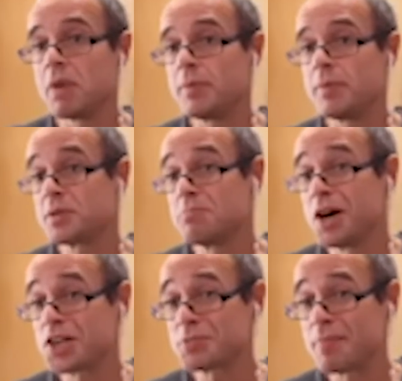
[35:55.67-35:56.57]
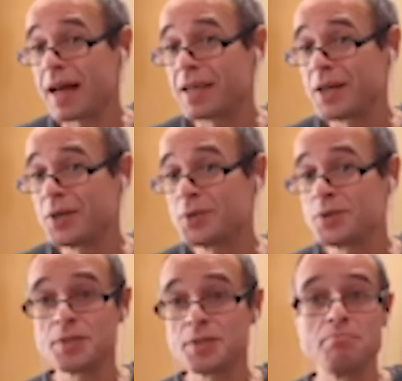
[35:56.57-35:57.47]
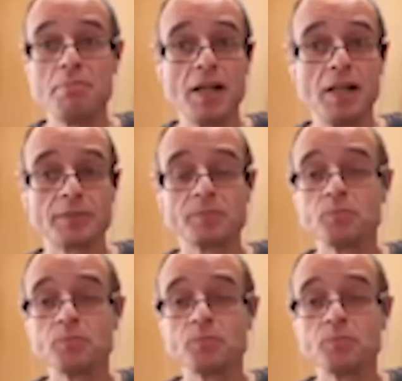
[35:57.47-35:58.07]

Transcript: maybe some marshmallows, yep. you, some milk. Yep.